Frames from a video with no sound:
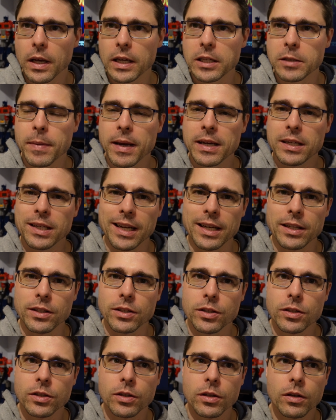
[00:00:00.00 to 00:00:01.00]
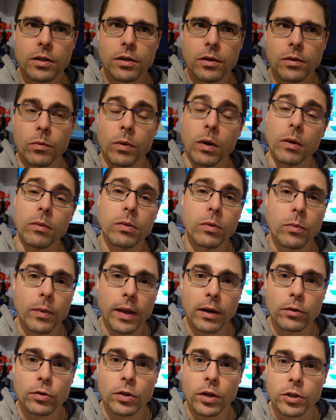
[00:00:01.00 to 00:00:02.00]
especially as,
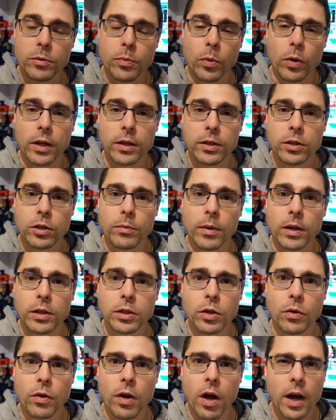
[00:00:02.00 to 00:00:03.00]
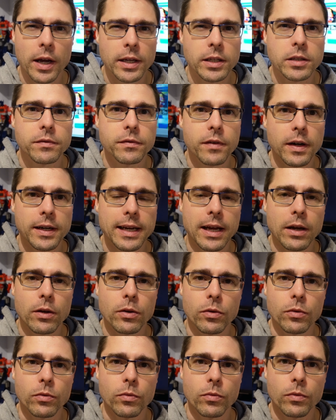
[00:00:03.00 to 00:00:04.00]
without trying to spoil it too much, you kind of find out
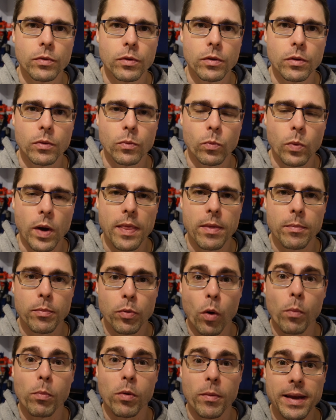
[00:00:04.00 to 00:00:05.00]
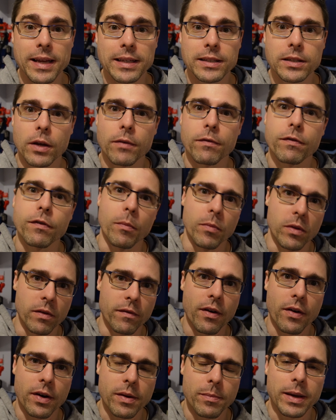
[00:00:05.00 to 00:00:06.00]
where the problem is from
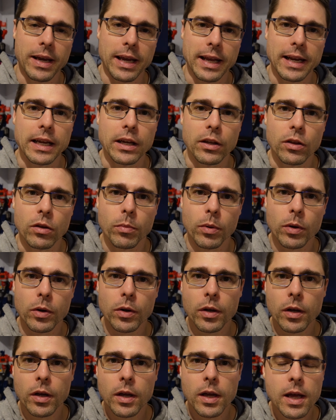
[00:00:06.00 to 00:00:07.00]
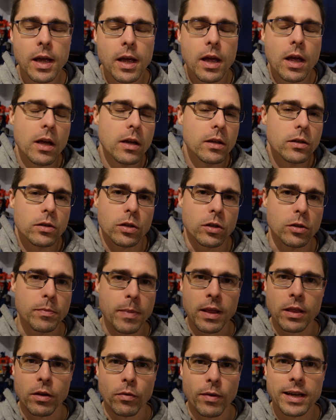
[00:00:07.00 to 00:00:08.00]
the very beginning of the book. So you
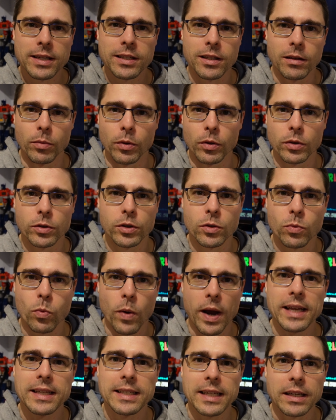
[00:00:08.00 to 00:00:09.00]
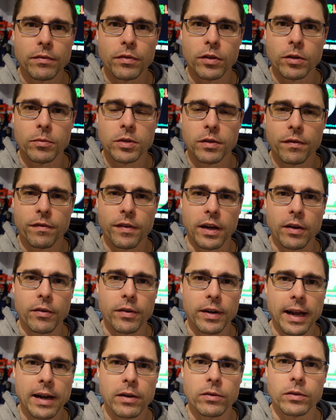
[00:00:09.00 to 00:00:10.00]
spend the rest of the book just waiting for them to
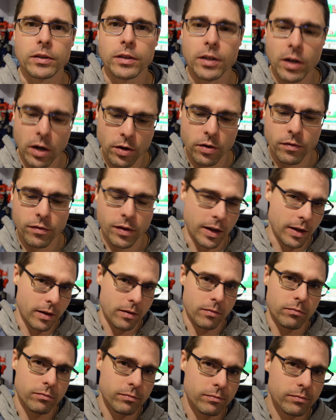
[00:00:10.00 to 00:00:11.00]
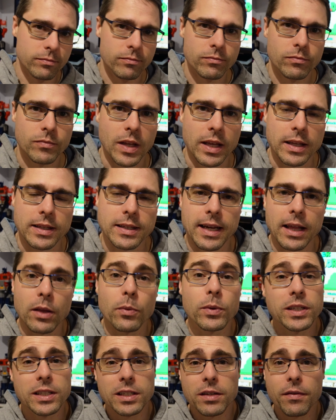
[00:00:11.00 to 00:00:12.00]
figure it out and kind of like get
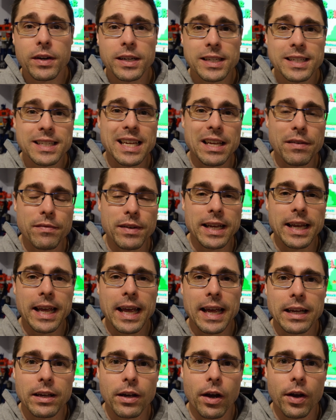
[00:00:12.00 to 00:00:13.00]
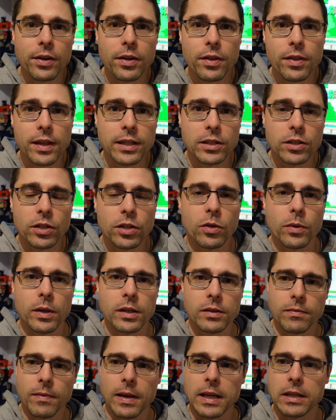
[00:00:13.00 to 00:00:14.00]
together, which is a very Stephen E. King kind of thing to do.
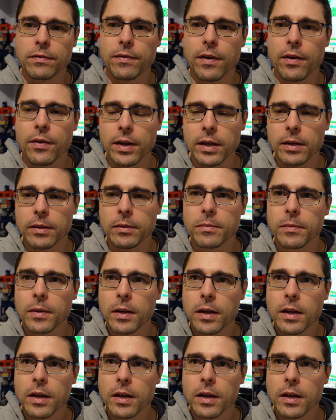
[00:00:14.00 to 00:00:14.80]
He's very,